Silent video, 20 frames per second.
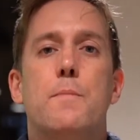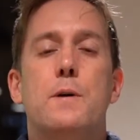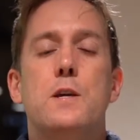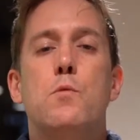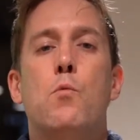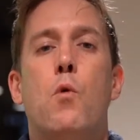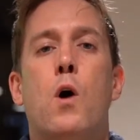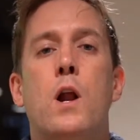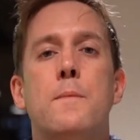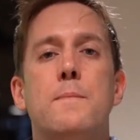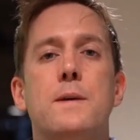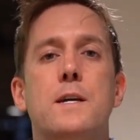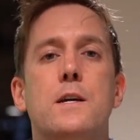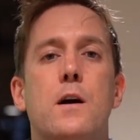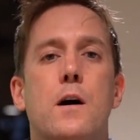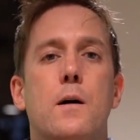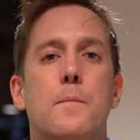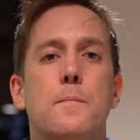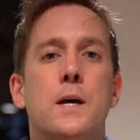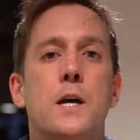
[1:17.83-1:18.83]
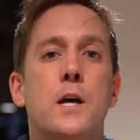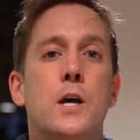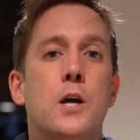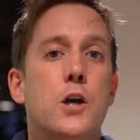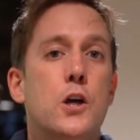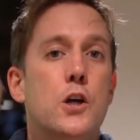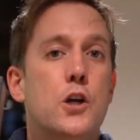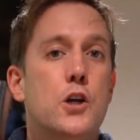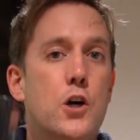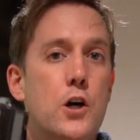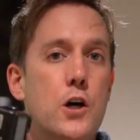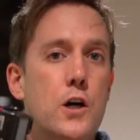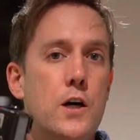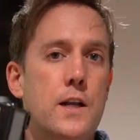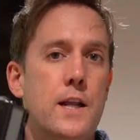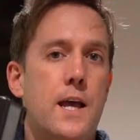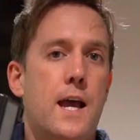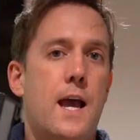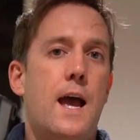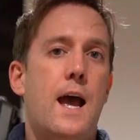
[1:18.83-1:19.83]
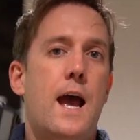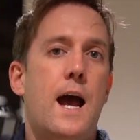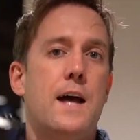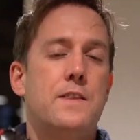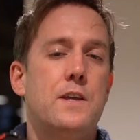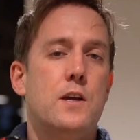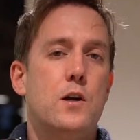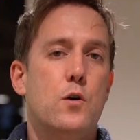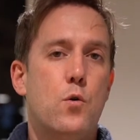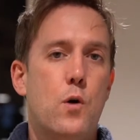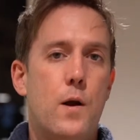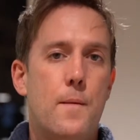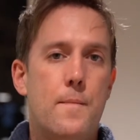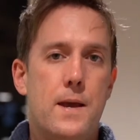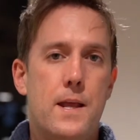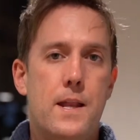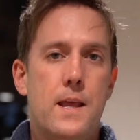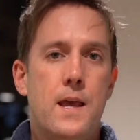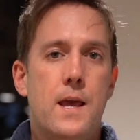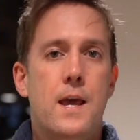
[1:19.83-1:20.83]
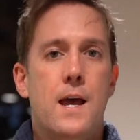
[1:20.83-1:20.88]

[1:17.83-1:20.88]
but you wanna become good at the equipment.